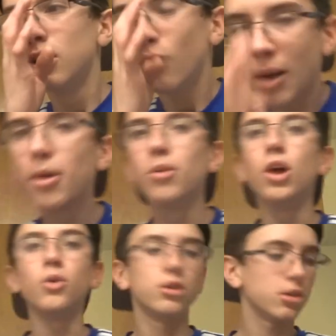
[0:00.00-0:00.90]
while I'm
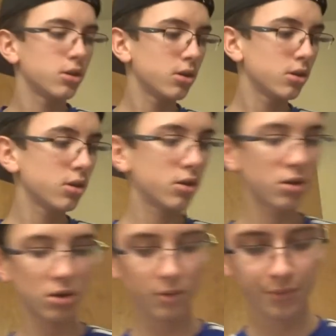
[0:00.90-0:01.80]
alone.
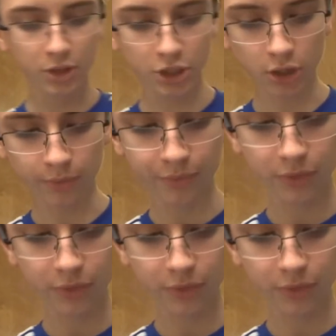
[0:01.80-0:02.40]
So,